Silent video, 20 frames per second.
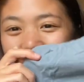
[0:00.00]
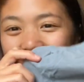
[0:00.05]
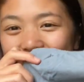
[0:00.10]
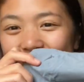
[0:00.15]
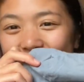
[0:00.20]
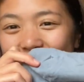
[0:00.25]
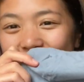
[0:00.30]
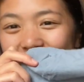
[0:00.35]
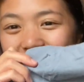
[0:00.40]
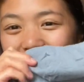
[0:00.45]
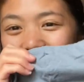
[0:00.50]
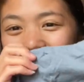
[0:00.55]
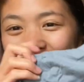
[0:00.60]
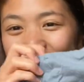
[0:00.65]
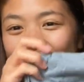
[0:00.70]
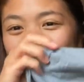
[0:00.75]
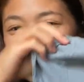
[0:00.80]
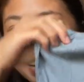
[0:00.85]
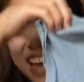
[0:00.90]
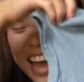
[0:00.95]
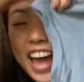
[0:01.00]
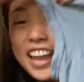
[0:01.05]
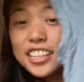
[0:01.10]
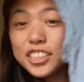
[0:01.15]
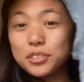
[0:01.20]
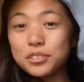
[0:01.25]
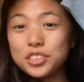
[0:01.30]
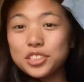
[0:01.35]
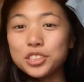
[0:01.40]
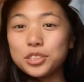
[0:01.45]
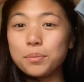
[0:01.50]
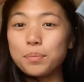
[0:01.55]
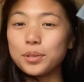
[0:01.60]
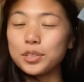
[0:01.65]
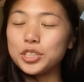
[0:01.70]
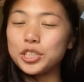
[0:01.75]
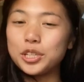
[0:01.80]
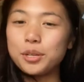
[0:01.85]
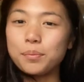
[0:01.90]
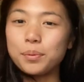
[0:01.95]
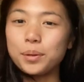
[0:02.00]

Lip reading: cute. And this was super cheap